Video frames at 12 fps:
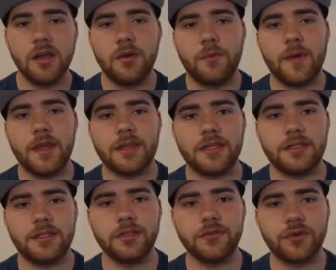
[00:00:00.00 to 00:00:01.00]
with
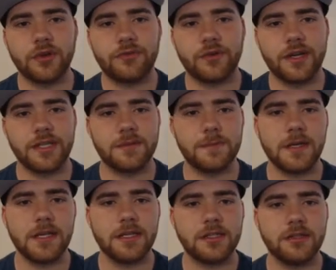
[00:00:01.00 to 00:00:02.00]
244
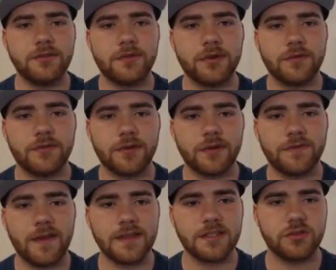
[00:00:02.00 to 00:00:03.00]
HP, 244
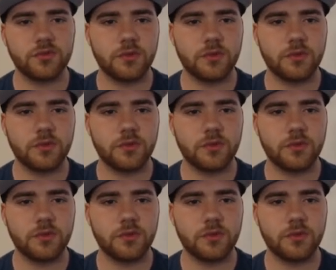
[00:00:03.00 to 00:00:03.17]
defense,